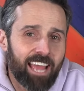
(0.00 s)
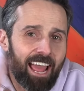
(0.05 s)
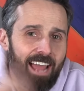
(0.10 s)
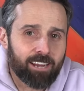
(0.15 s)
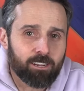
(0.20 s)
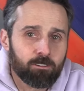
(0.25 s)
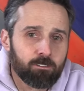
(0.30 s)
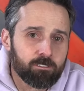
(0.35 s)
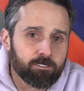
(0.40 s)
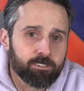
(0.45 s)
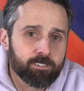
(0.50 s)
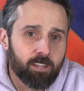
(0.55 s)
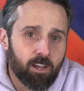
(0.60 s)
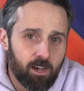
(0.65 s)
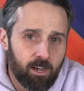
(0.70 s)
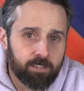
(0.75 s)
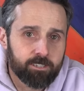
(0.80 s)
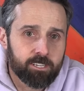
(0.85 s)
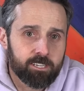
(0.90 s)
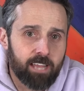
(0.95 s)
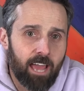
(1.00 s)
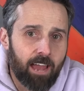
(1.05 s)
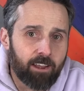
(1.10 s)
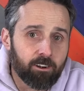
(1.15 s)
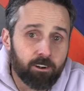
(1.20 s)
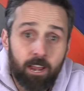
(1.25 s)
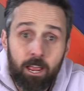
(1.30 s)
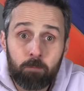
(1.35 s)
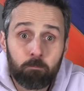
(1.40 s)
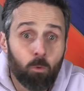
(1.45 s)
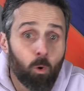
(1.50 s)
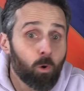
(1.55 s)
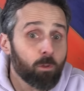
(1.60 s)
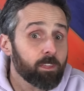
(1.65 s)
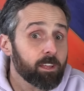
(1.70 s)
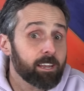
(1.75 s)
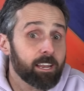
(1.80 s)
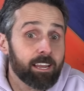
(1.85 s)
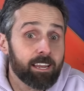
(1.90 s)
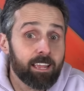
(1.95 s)
tackles on Saturday, more
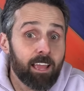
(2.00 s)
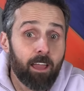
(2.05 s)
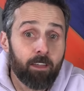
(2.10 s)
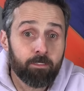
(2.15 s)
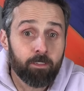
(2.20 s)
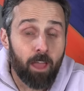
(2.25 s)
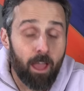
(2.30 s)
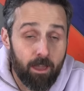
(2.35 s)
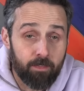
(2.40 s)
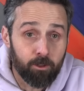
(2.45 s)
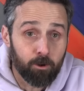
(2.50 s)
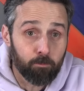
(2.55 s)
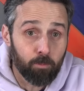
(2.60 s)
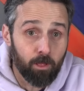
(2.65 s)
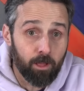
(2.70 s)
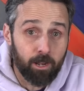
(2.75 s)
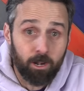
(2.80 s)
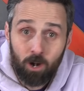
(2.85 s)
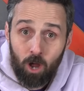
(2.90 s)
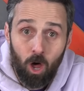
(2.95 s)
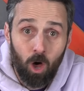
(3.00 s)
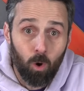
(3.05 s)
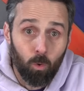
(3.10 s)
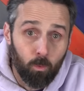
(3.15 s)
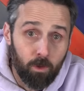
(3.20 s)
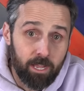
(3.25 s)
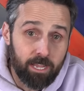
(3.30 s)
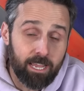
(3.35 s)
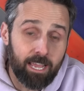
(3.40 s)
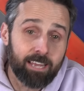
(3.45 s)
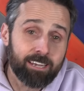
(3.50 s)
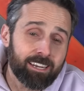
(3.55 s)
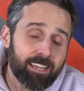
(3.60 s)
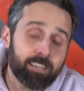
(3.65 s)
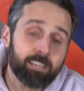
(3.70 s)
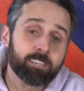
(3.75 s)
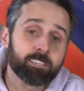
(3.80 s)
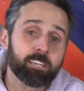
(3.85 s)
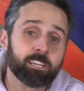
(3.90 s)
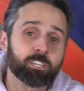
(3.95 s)
than any other player all weekend,
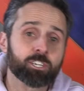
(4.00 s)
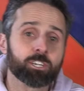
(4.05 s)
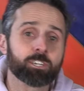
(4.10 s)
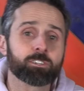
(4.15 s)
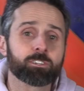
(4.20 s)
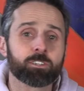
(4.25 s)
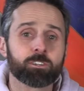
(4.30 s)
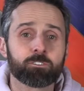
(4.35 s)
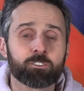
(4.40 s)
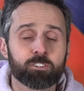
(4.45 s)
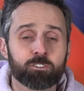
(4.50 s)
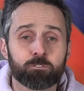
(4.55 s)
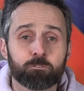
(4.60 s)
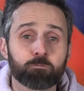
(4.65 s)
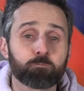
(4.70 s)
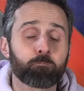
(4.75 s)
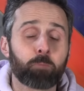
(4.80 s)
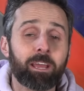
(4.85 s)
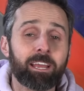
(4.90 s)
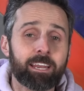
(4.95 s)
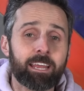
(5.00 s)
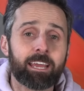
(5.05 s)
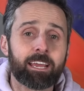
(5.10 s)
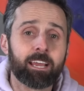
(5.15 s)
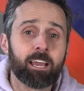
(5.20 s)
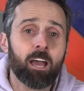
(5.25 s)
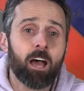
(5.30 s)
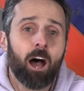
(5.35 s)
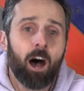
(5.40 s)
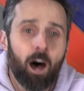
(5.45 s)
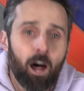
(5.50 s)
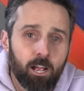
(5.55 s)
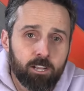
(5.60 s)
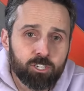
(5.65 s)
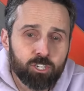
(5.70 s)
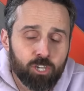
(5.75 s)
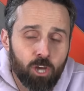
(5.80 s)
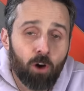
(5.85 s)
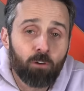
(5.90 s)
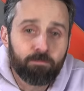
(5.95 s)
in addition to spinning
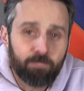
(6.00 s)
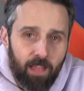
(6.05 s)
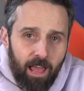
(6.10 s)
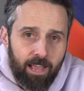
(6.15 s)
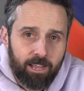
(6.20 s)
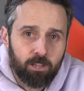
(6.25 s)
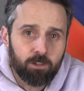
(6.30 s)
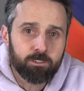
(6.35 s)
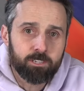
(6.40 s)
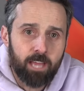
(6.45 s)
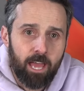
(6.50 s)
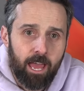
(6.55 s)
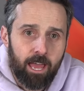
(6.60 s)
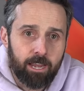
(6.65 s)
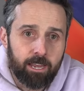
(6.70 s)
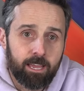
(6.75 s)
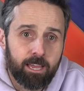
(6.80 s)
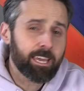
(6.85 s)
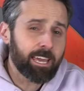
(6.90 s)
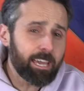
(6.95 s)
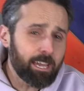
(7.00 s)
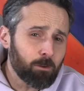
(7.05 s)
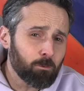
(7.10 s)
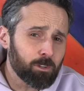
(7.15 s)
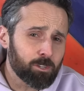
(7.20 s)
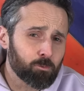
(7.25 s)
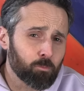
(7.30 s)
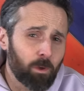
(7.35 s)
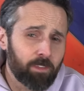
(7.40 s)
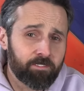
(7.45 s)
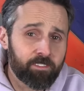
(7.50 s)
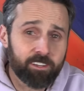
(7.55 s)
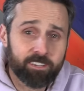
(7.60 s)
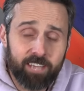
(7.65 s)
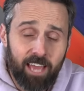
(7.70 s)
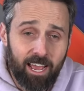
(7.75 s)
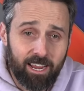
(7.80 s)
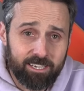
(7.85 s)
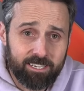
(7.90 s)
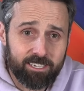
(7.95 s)
on Joe Flacco's head. King was with the
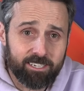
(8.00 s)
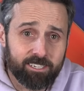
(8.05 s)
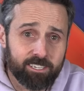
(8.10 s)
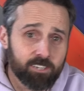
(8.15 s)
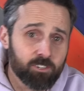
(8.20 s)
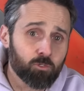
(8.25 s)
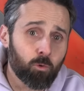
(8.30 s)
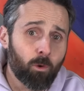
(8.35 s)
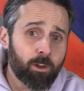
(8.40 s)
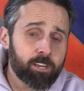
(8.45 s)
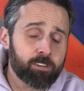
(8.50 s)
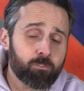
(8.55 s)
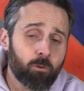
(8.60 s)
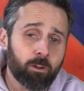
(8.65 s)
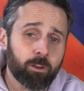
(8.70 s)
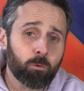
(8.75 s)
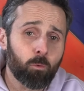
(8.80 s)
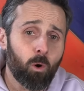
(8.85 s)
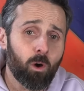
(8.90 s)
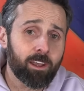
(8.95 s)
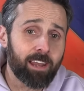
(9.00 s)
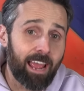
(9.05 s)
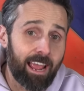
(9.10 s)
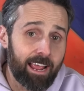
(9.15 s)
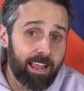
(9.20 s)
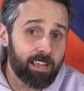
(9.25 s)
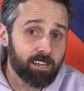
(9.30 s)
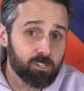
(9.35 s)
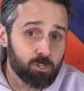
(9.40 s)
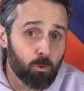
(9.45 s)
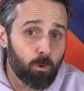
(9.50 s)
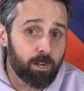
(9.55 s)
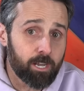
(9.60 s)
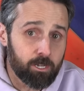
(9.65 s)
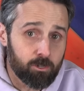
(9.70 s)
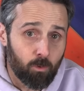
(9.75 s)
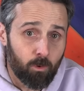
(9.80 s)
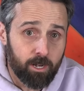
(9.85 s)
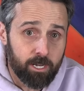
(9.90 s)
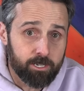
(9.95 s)
Texans in 2021 and
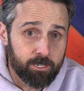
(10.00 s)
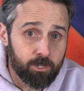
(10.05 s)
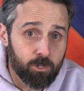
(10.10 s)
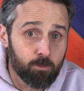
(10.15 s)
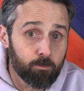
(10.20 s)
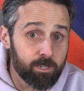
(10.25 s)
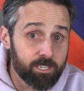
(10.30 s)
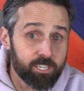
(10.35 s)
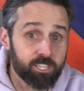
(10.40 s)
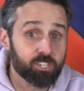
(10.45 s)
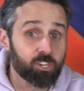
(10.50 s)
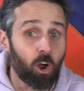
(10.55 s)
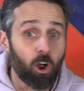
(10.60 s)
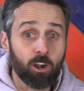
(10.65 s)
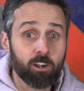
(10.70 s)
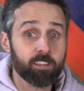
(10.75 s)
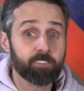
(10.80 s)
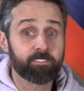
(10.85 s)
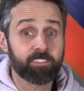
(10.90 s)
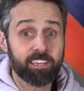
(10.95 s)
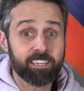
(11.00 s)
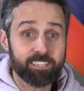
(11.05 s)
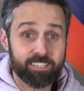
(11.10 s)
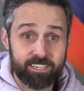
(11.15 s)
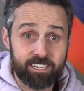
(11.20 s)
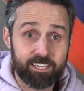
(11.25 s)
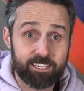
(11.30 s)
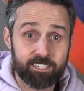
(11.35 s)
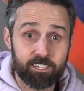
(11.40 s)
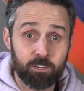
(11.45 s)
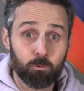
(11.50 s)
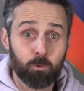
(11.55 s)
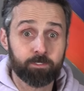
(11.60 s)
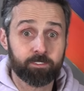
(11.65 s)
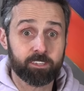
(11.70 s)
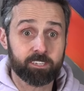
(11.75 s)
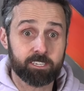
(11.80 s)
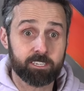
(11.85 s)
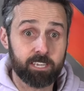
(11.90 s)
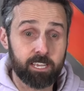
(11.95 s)
2022, but started this season
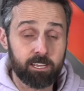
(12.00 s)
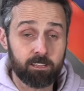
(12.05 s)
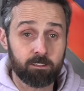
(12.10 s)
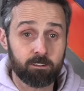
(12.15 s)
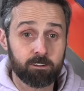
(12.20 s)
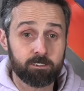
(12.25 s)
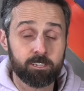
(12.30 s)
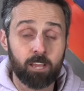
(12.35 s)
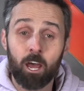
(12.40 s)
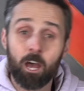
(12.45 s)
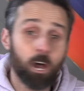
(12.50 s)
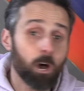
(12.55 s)
with the Steelers